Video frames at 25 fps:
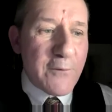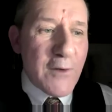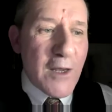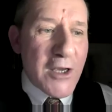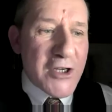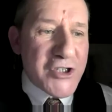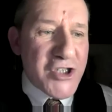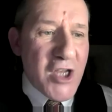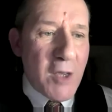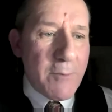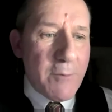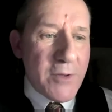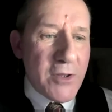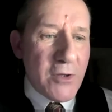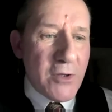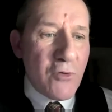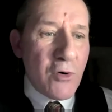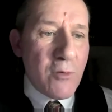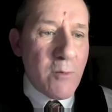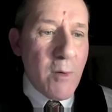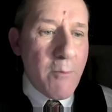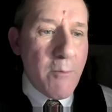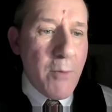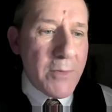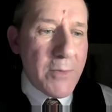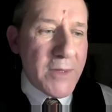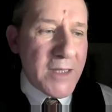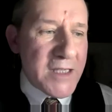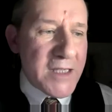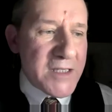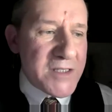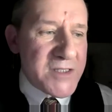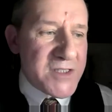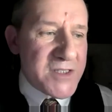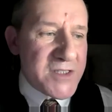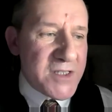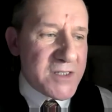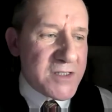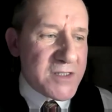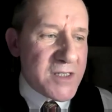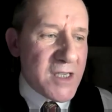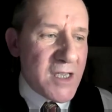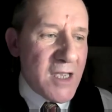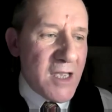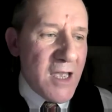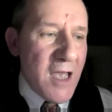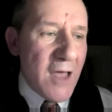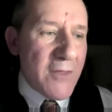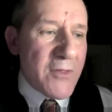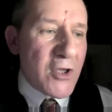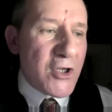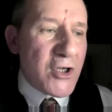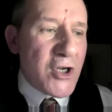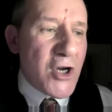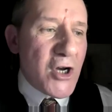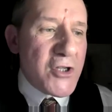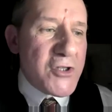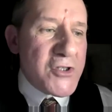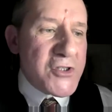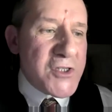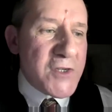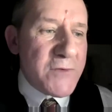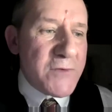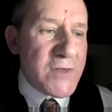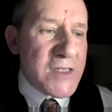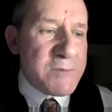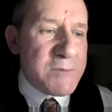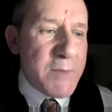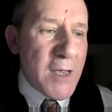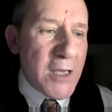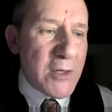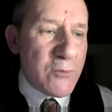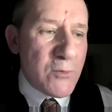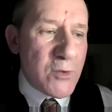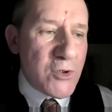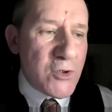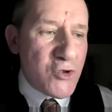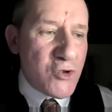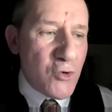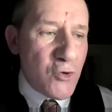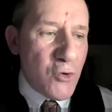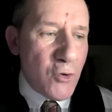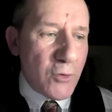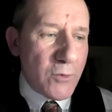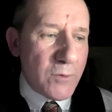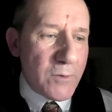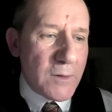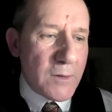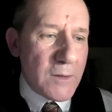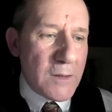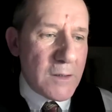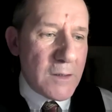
flashed up in the room upon the instant, and the curtains of his bed were drawn.